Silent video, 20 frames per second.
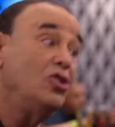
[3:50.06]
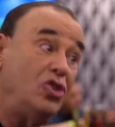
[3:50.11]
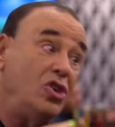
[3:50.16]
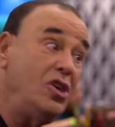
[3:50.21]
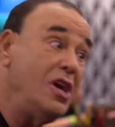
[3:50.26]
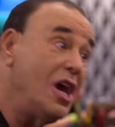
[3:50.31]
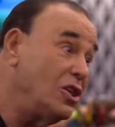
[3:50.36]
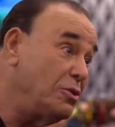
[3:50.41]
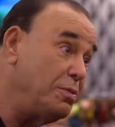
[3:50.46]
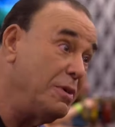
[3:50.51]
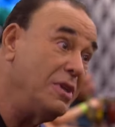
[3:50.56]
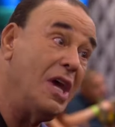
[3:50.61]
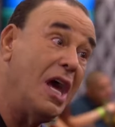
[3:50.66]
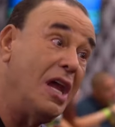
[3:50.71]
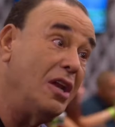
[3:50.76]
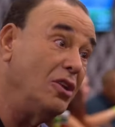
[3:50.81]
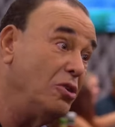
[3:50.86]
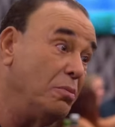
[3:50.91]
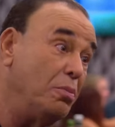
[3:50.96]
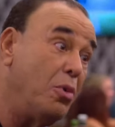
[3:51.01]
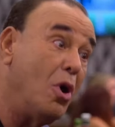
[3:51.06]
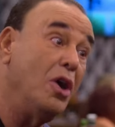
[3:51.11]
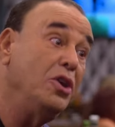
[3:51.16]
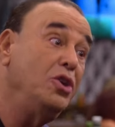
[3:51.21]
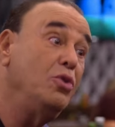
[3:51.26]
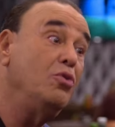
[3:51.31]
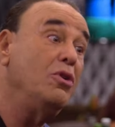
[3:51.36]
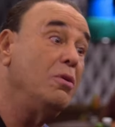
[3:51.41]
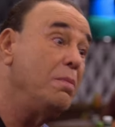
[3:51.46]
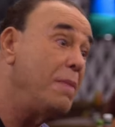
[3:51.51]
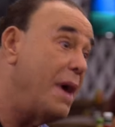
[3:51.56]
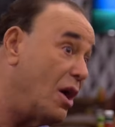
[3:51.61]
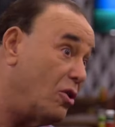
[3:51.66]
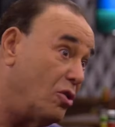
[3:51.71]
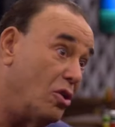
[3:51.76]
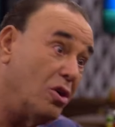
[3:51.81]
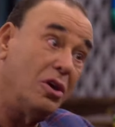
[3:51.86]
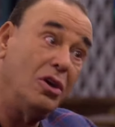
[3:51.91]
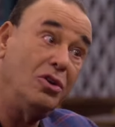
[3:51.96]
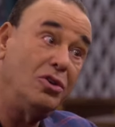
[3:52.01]
She expedited the bar. You in the back
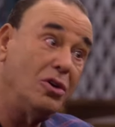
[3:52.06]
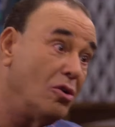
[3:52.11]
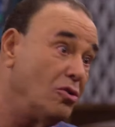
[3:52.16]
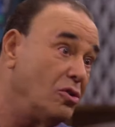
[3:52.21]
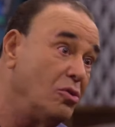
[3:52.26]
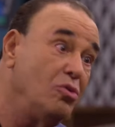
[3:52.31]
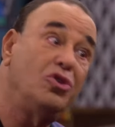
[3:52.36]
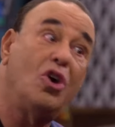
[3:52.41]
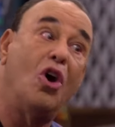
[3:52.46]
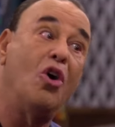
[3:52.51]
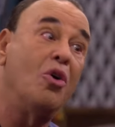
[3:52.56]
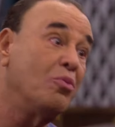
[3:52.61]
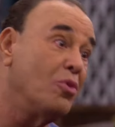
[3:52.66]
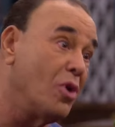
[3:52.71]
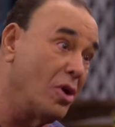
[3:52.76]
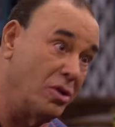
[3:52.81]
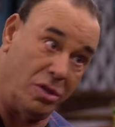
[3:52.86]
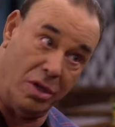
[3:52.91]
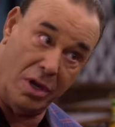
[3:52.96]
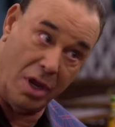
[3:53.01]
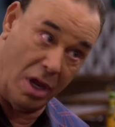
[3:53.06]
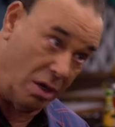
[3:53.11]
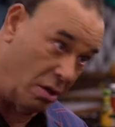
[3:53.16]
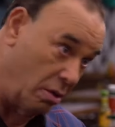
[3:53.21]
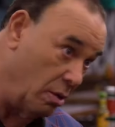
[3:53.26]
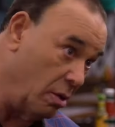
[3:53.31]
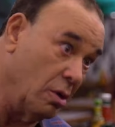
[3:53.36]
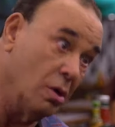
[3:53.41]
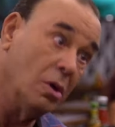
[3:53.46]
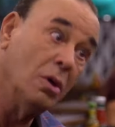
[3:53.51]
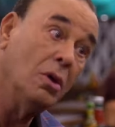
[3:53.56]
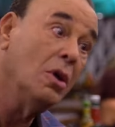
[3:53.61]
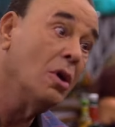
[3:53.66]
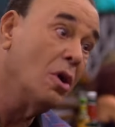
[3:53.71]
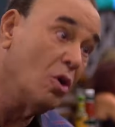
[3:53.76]
cooking, Joe. She was a home run tonight. Perfect.